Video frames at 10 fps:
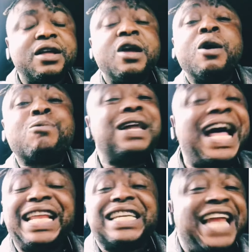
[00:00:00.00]
Whether
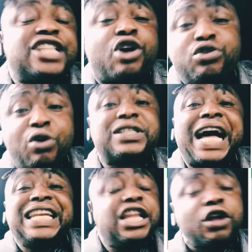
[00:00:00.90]
there's light or not, at
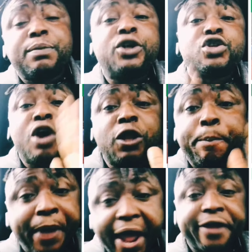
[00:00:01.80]
the end of the month, you're going to
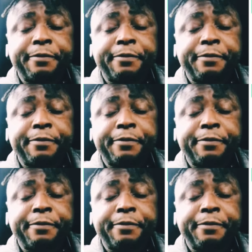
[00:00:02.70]
pay.